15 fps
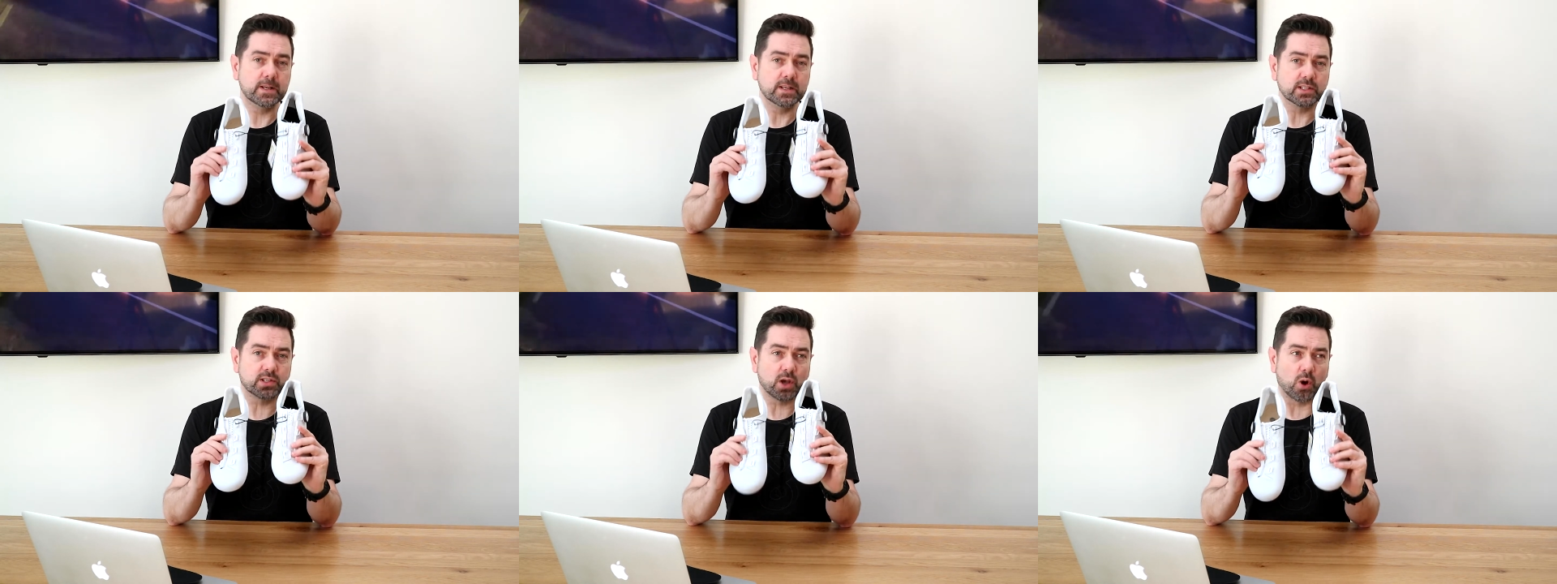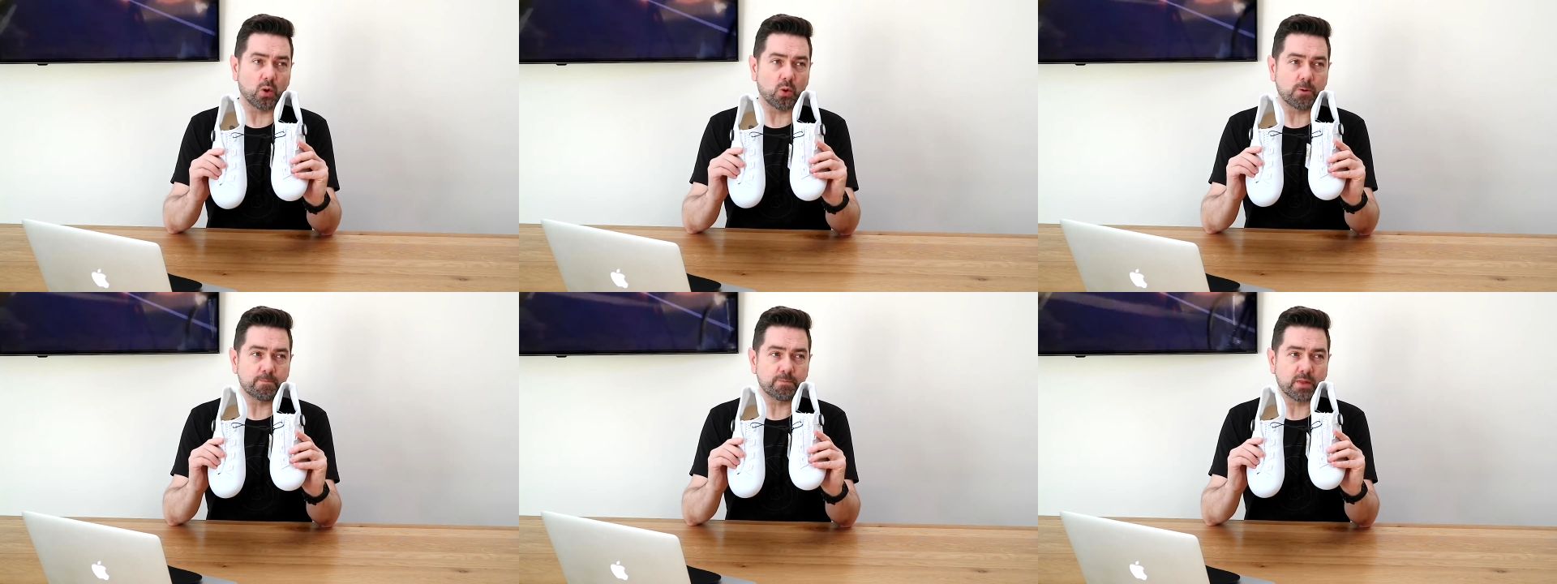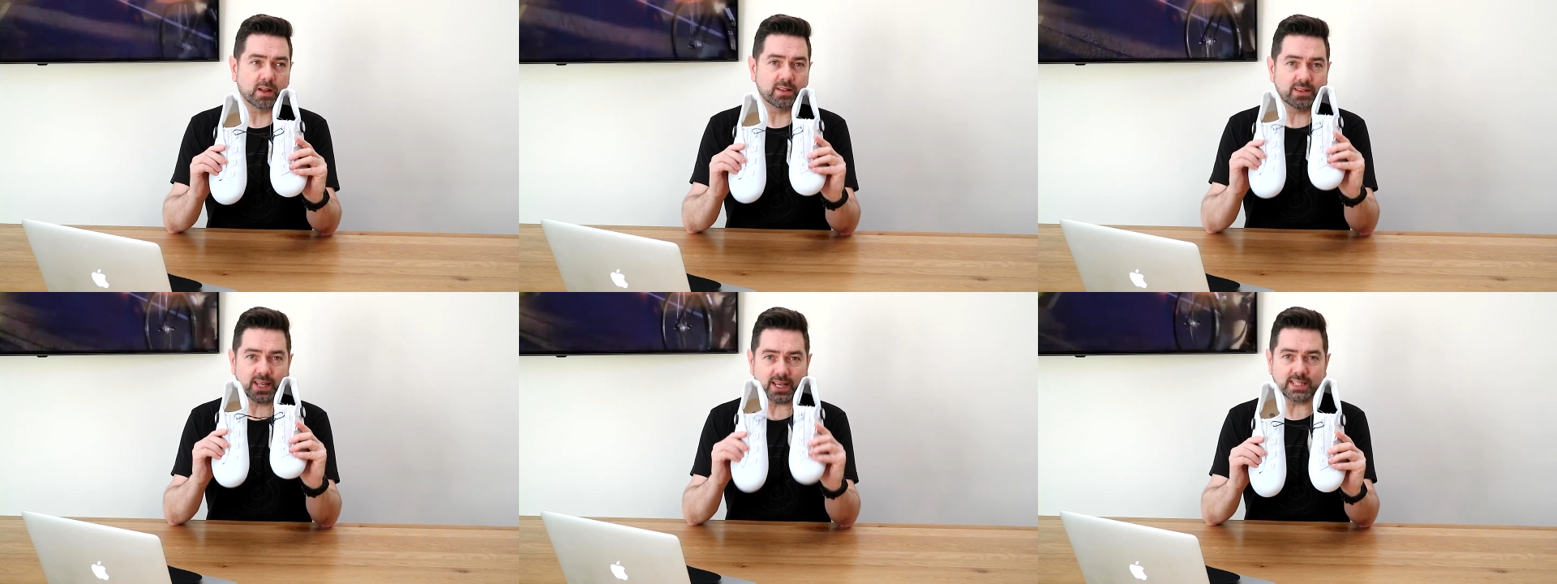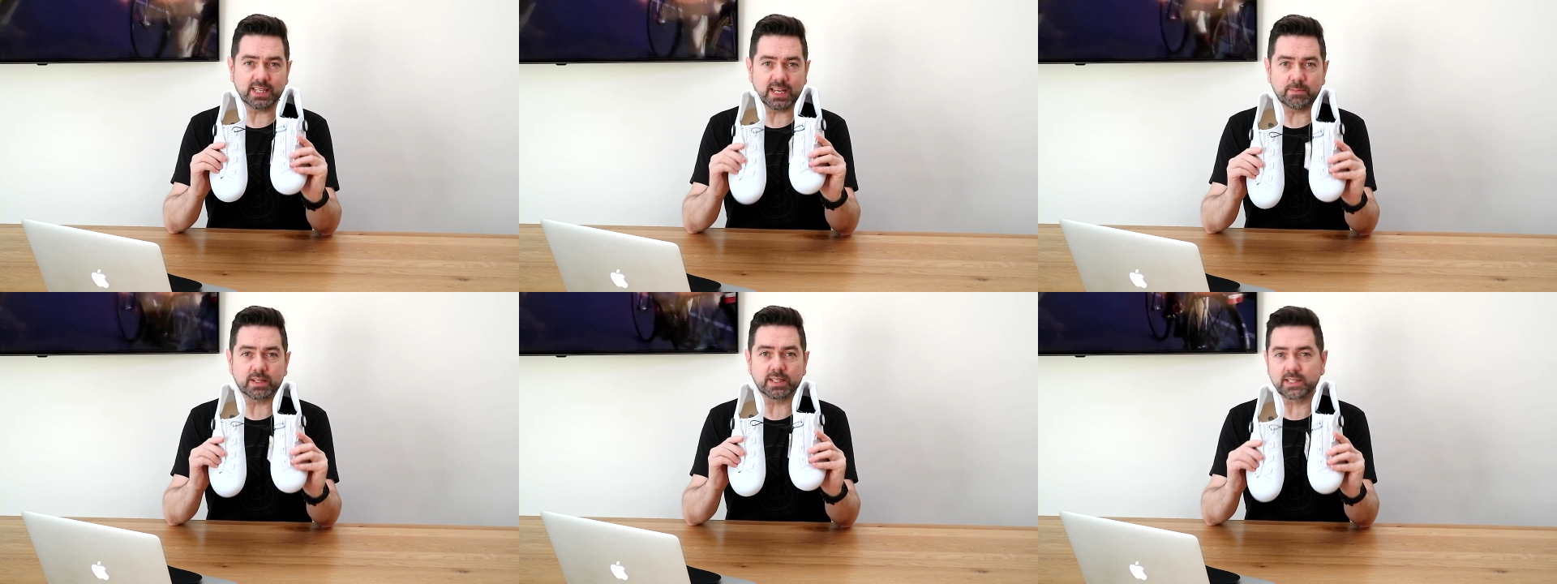so these
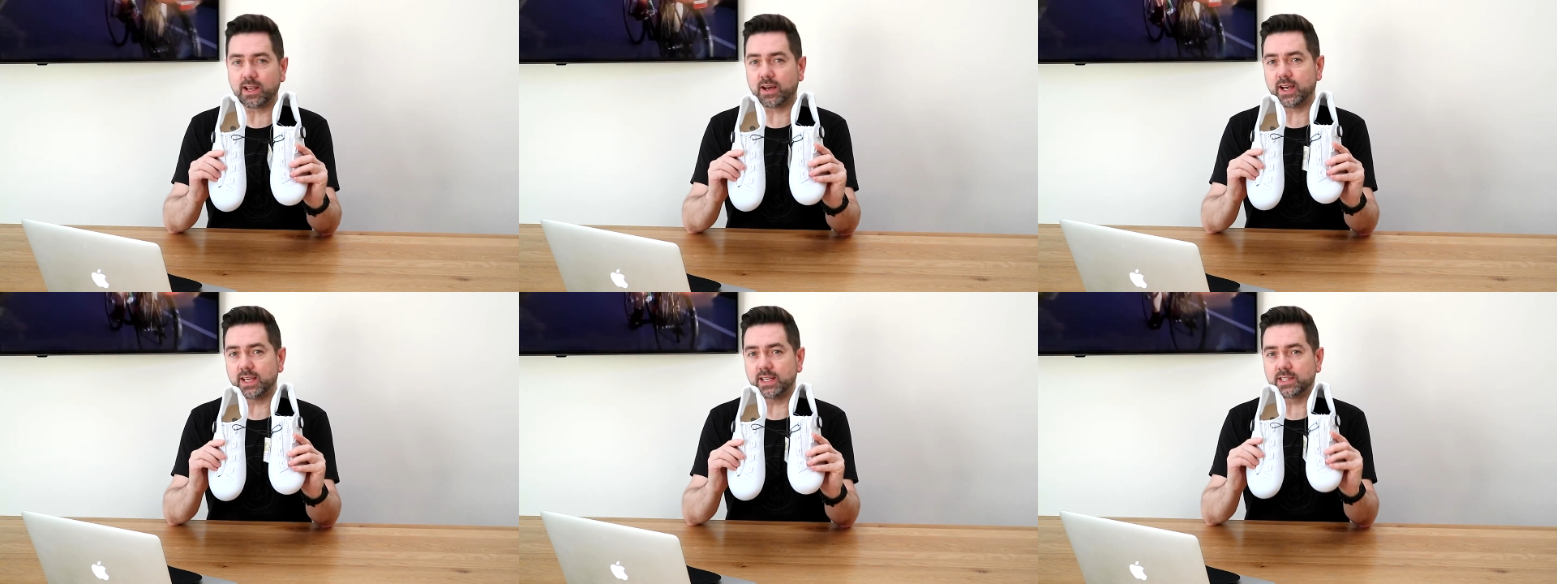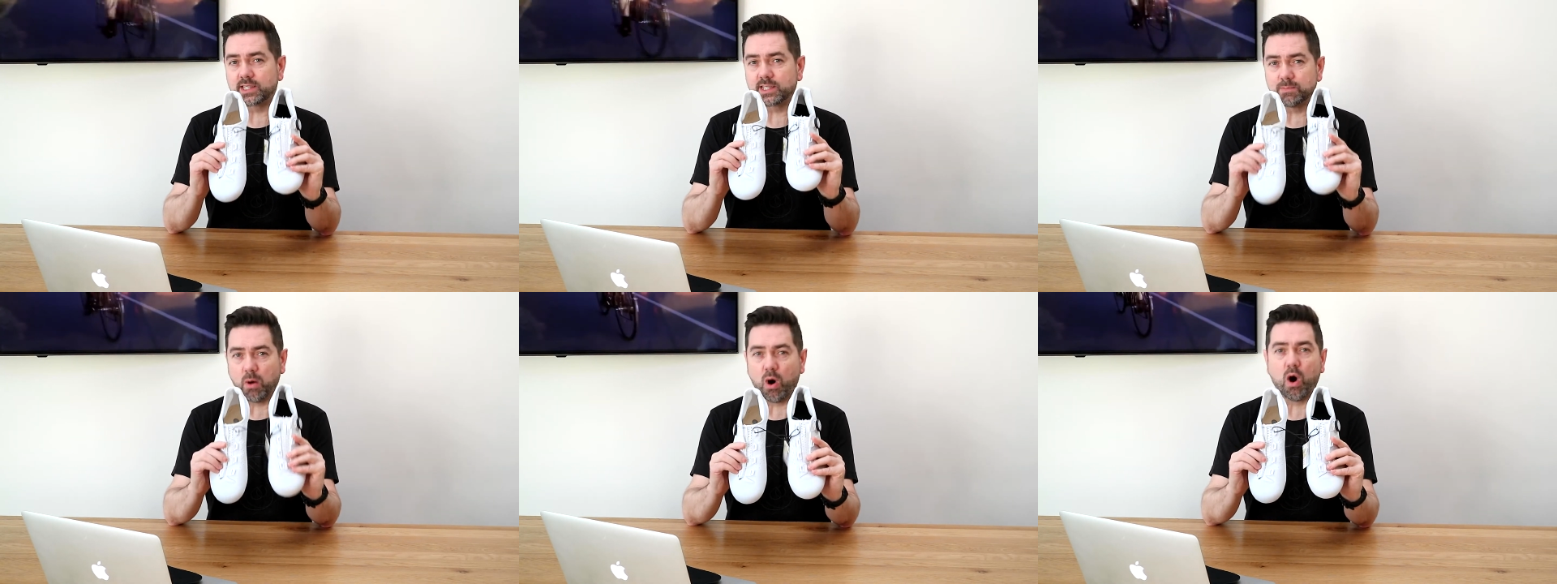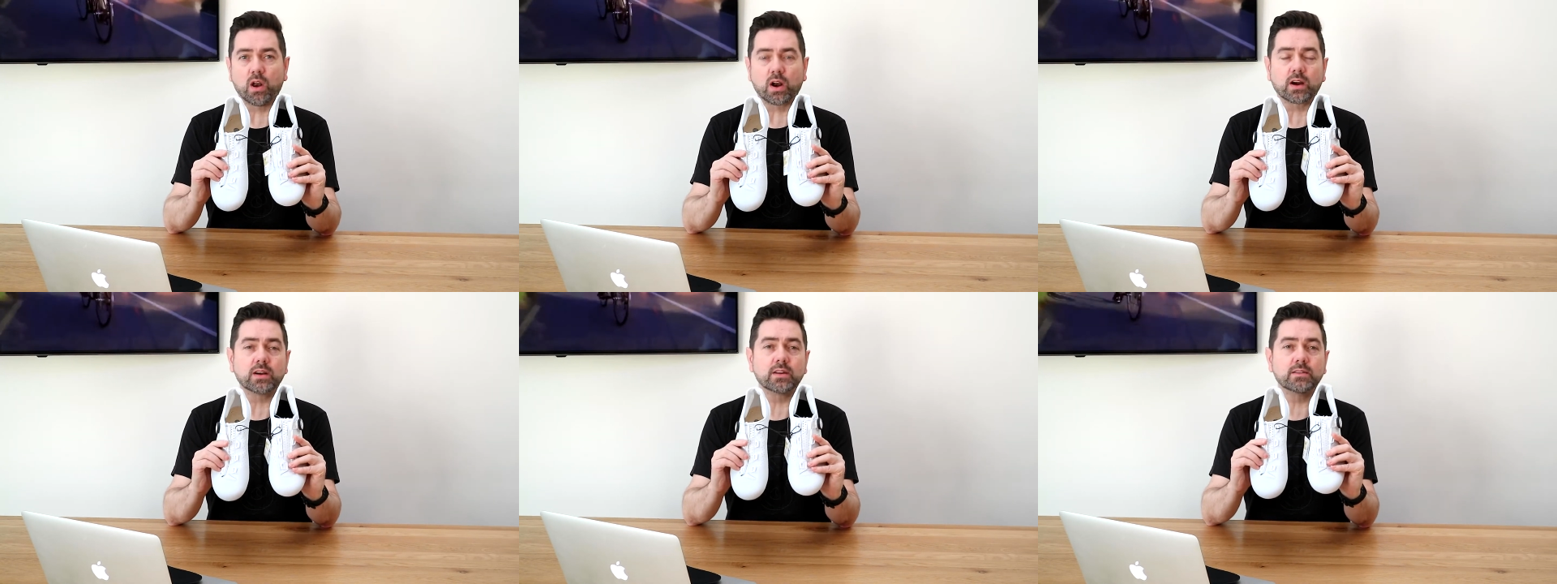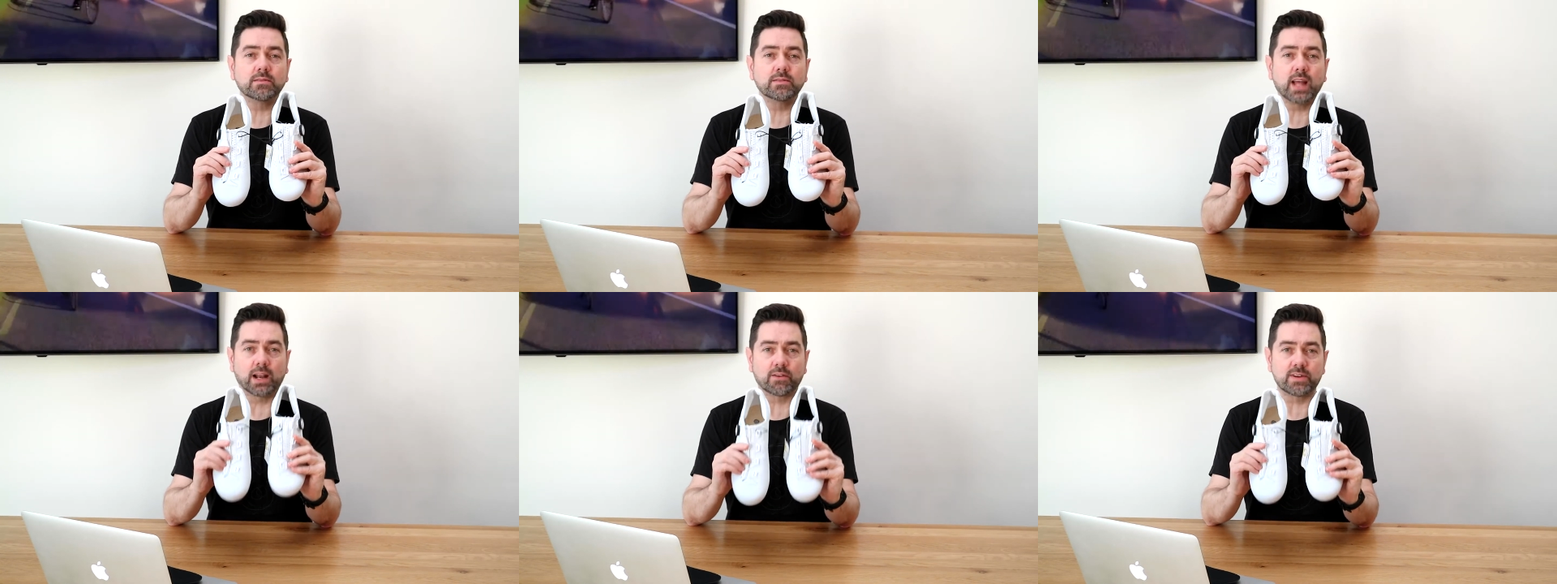seem to size smaller
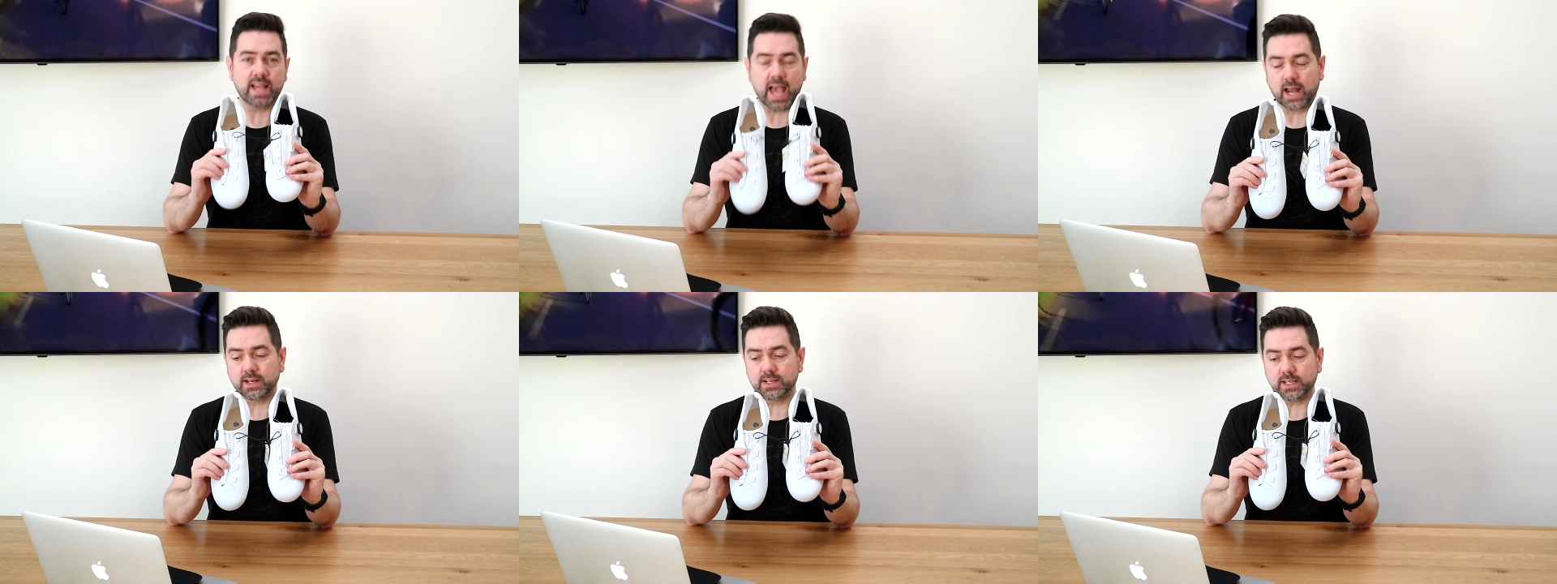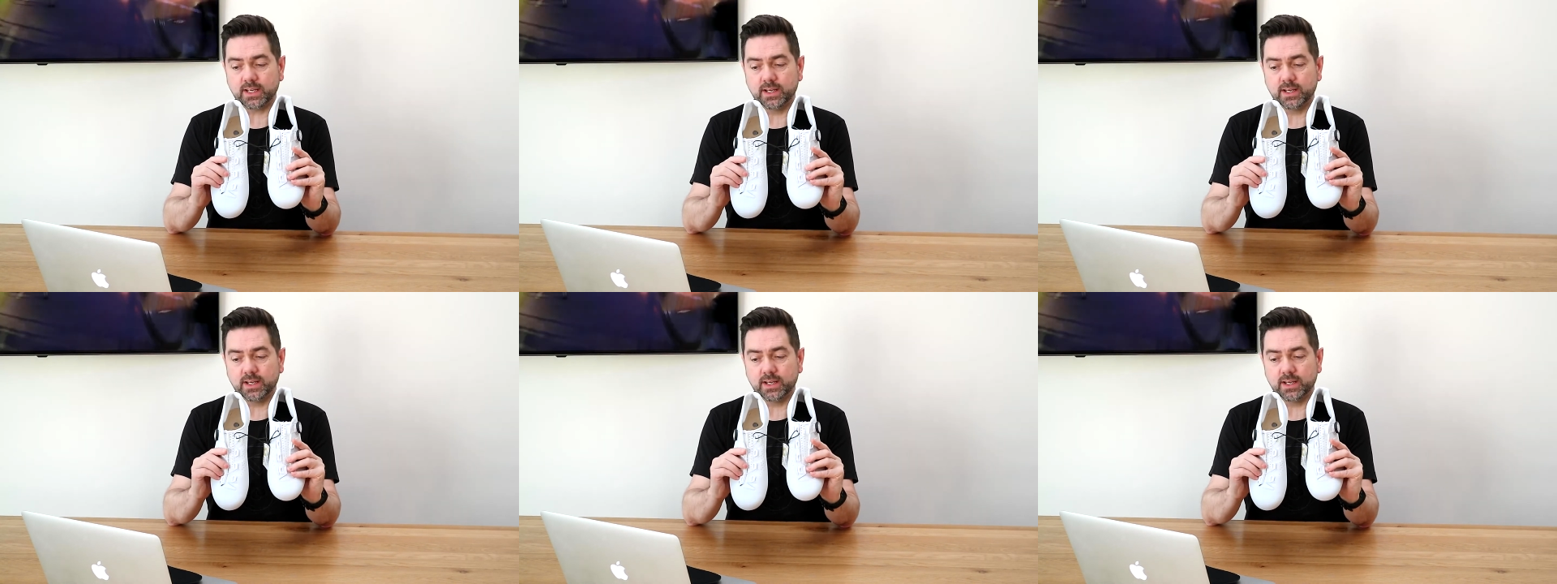than reality.